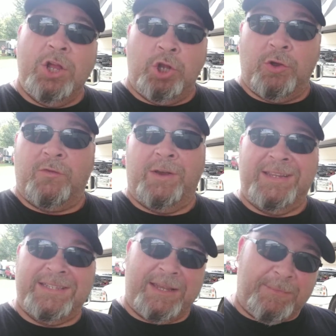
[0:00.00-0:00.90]
Look for any
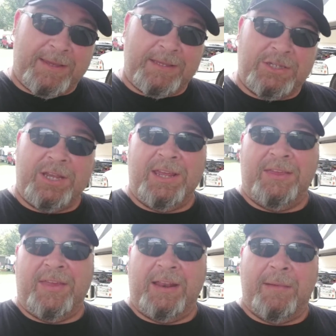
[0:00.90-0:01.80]
seepage,
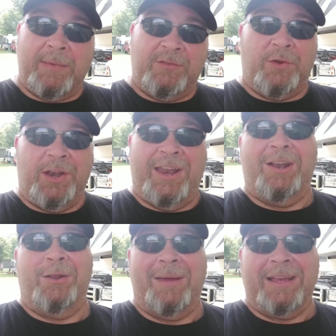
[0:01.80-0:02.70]
anything that might be draining
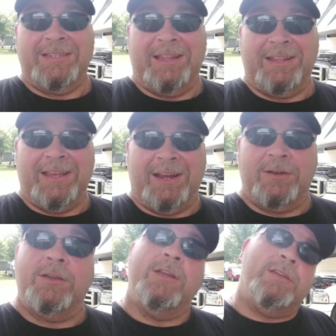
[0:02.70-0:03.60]
down the back side of the
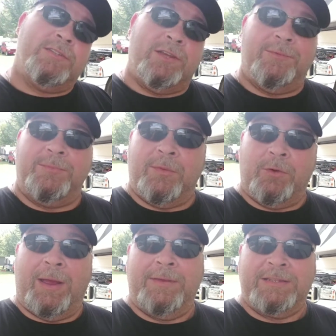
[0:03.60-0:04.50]
tire. So I'm going to
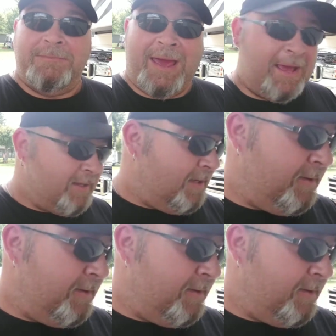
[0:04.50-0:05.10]
grab this mat